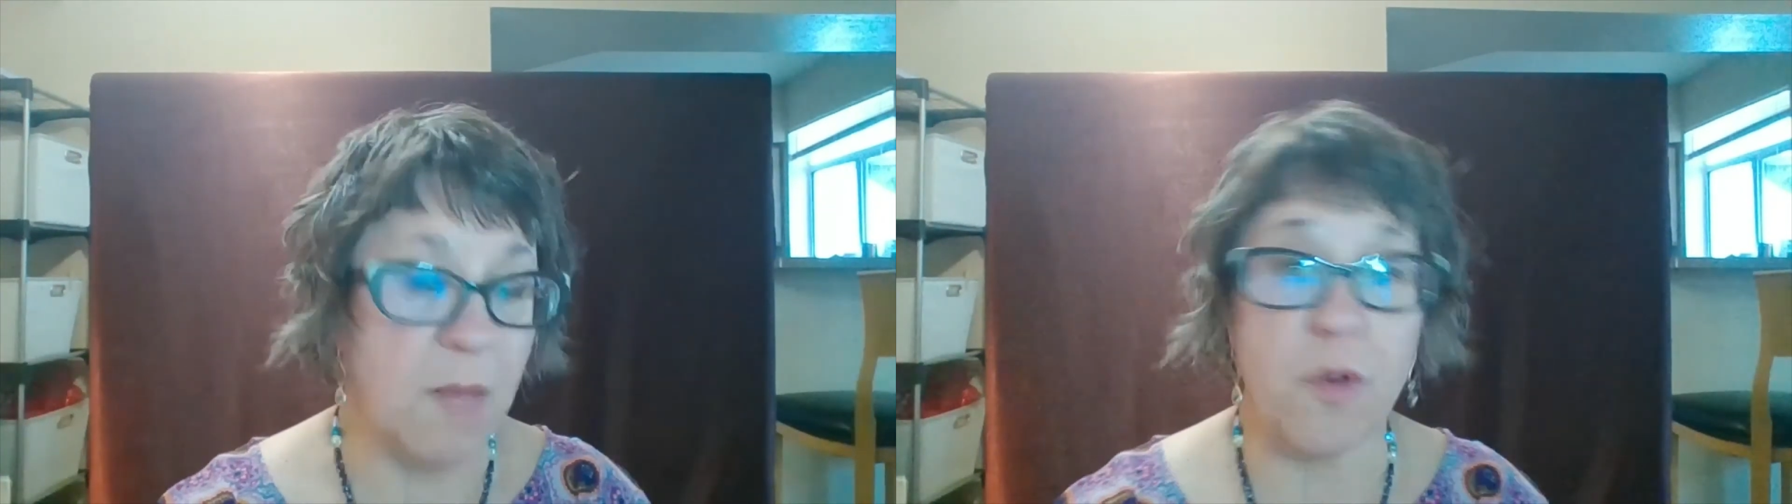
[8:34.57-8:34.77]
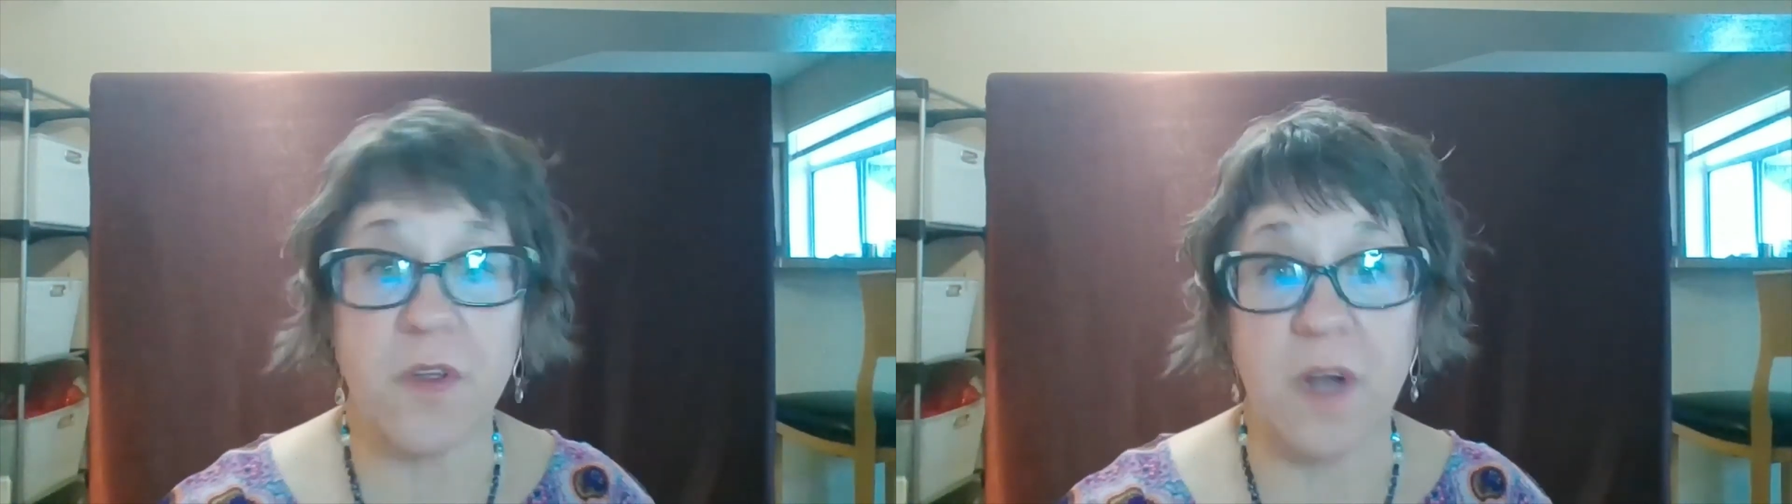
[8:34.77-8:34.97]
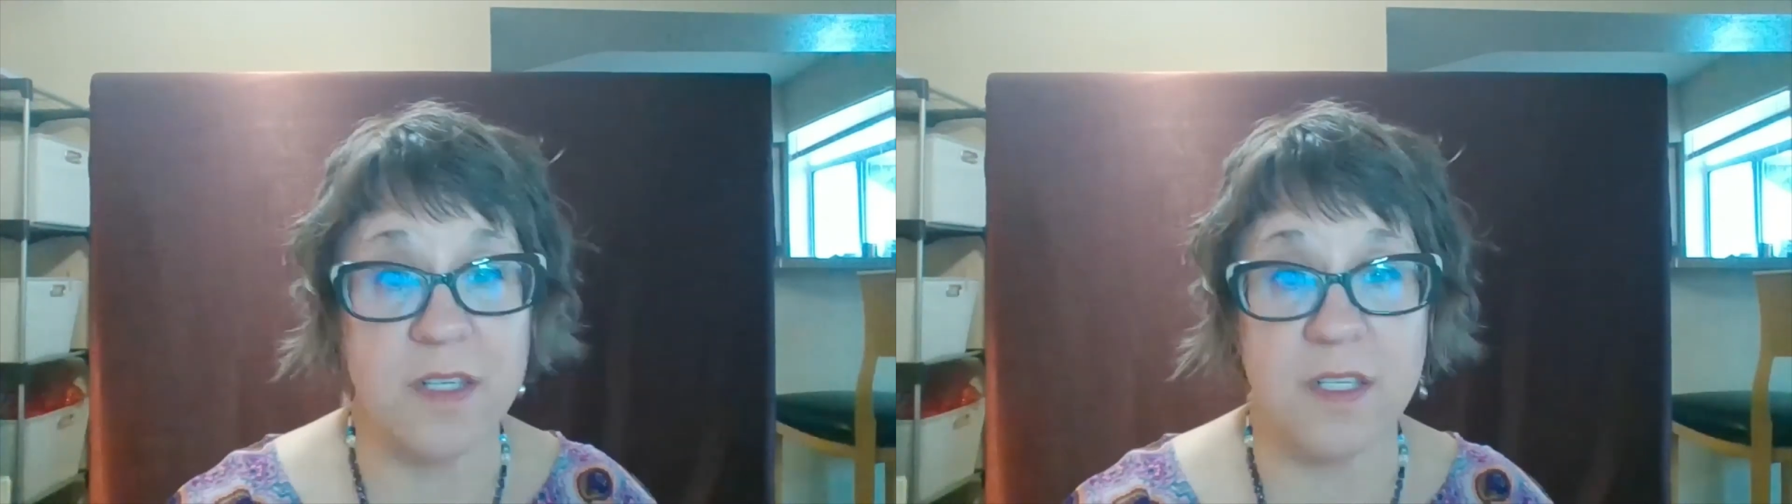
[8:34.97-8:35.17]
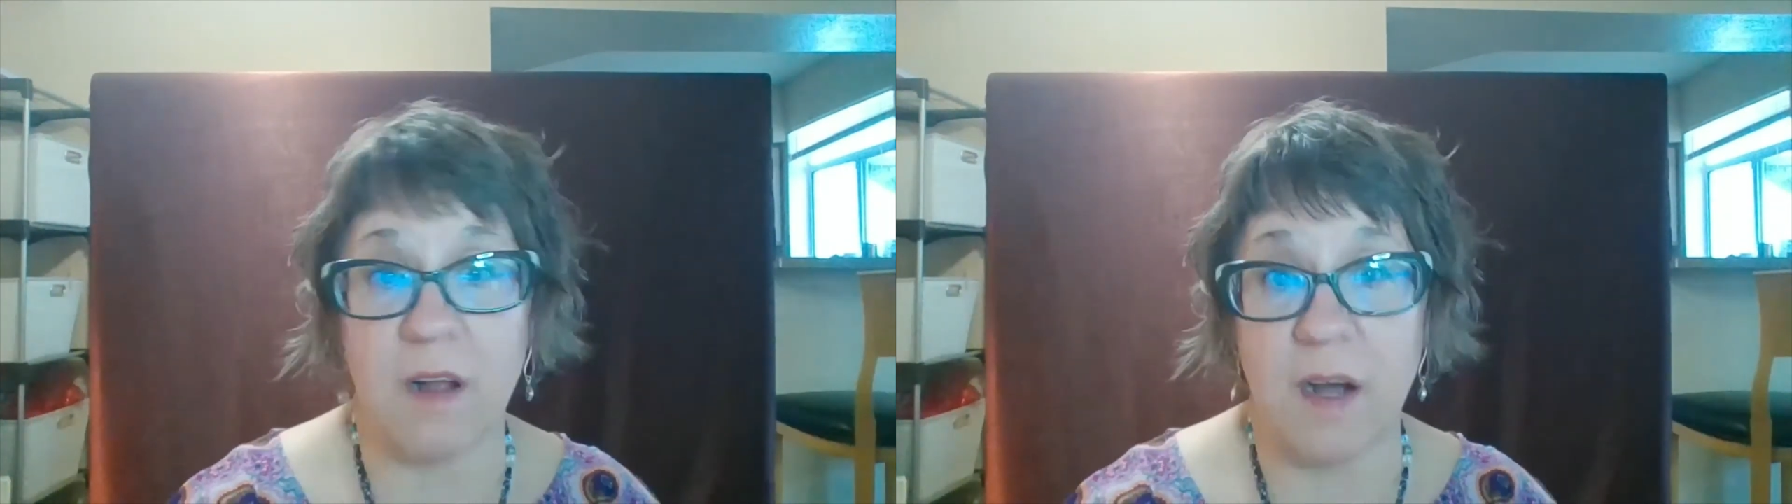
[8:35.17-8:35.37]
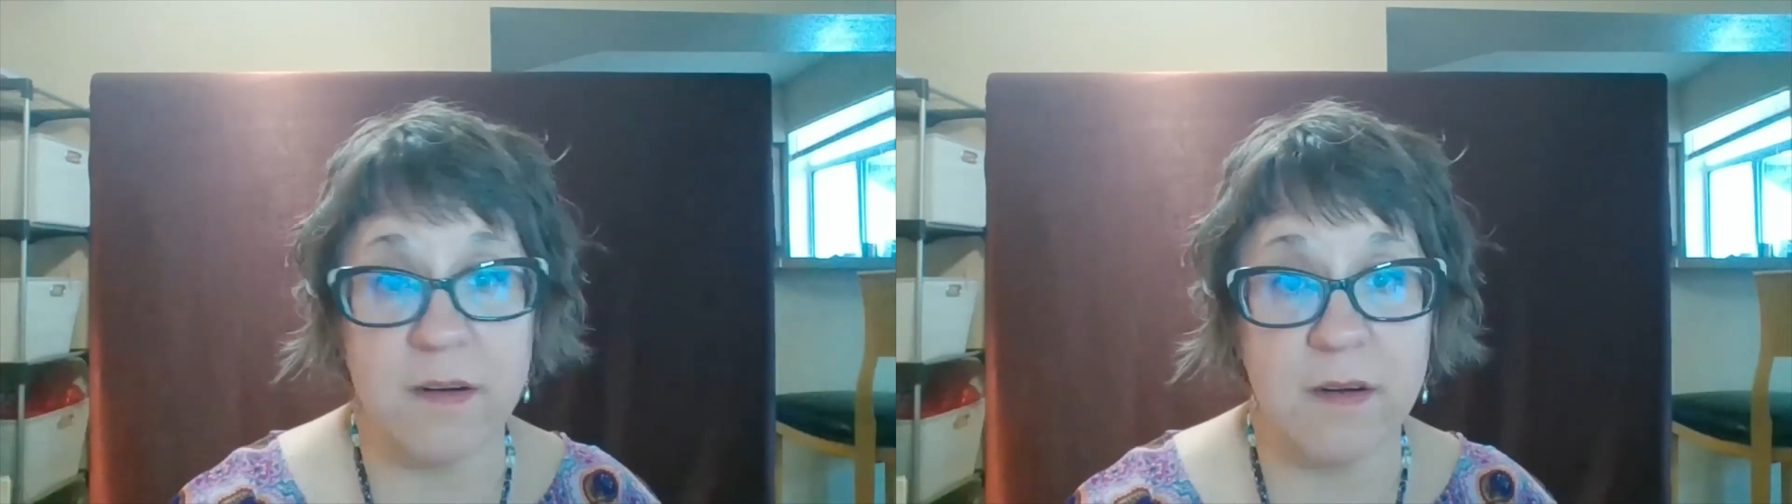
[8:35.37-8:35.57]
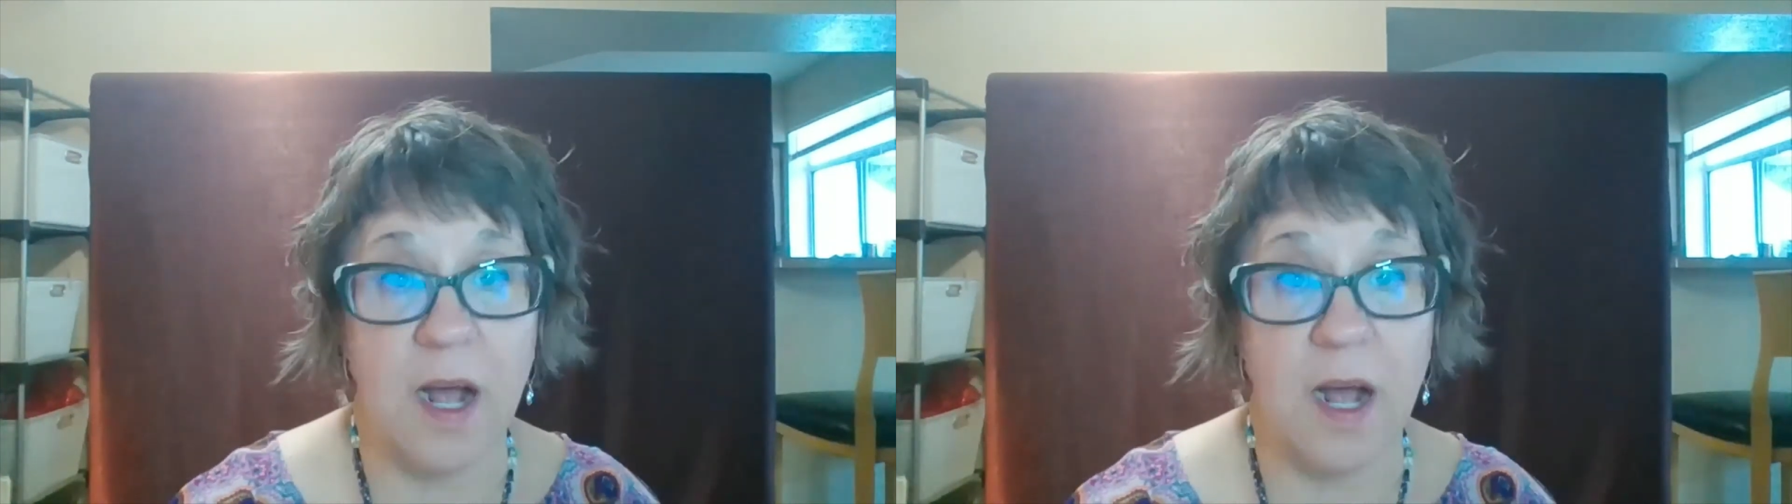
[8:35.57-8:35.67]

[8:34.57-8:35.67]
both cuss a lot.